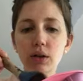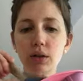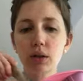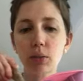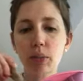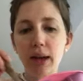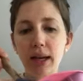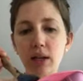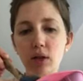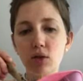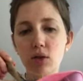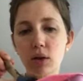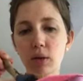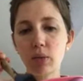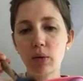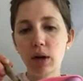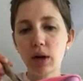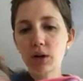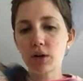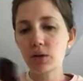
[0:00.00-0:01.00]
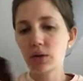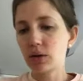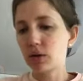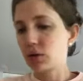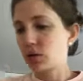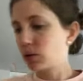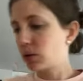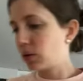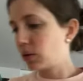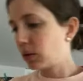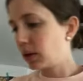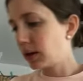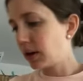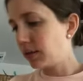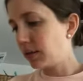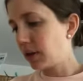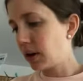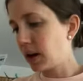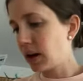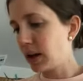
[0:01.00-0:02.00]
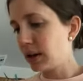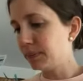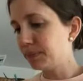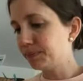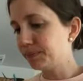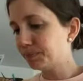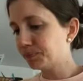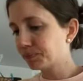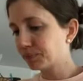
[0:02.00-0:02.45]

use a pastry brush. It's totally fine.